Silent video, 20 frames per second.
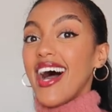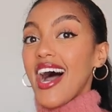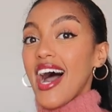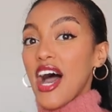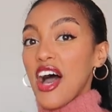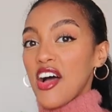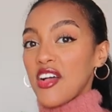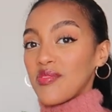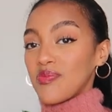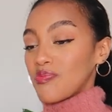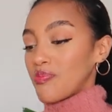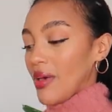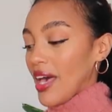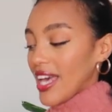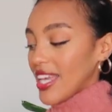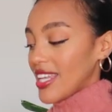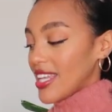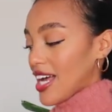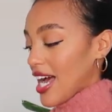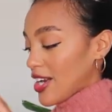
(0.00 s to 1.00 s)

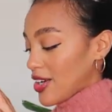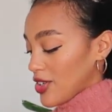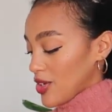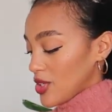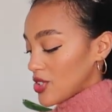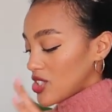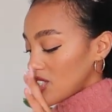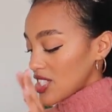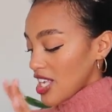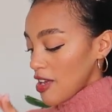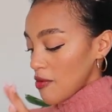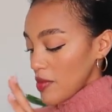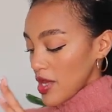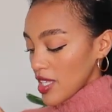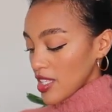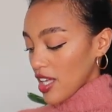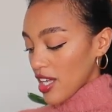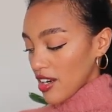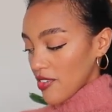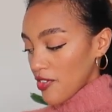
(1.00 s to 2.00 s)
But I don't know, it just gave
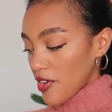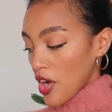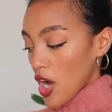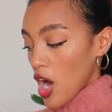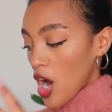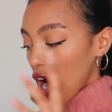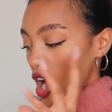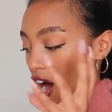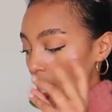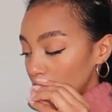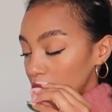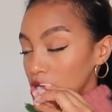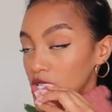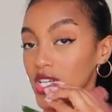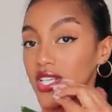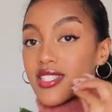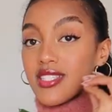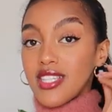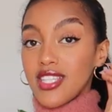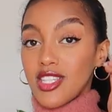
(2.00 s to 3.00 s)
me a lot of
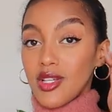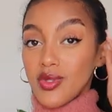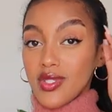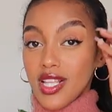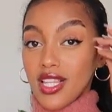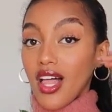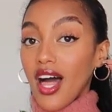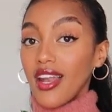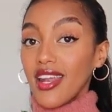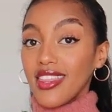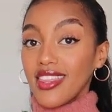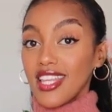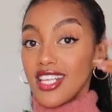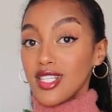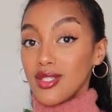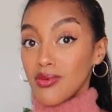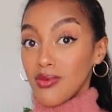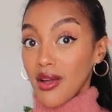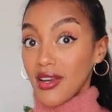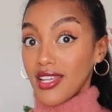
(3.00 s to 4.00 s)
options and there was a lot of
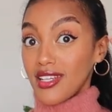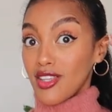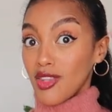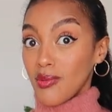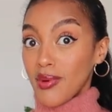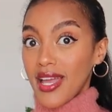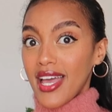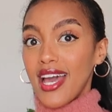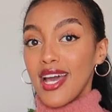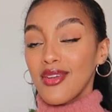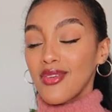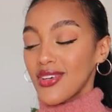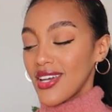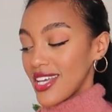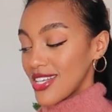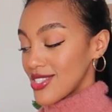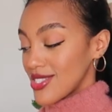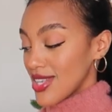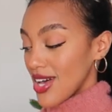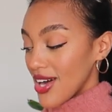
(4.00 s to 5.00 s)
things running through my head when
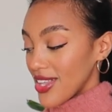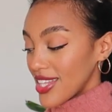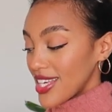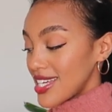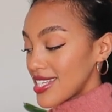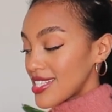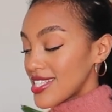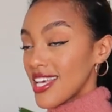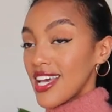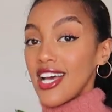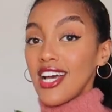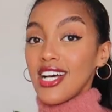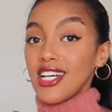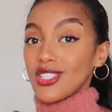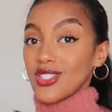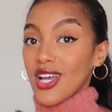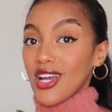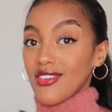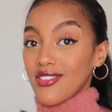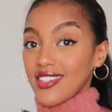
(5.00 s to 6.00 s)
I saw this,
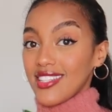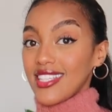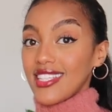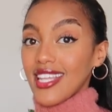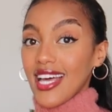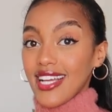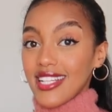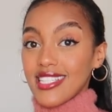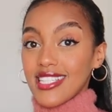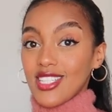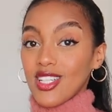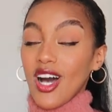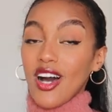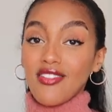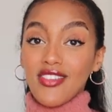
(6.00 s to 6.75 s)
so I really liked it.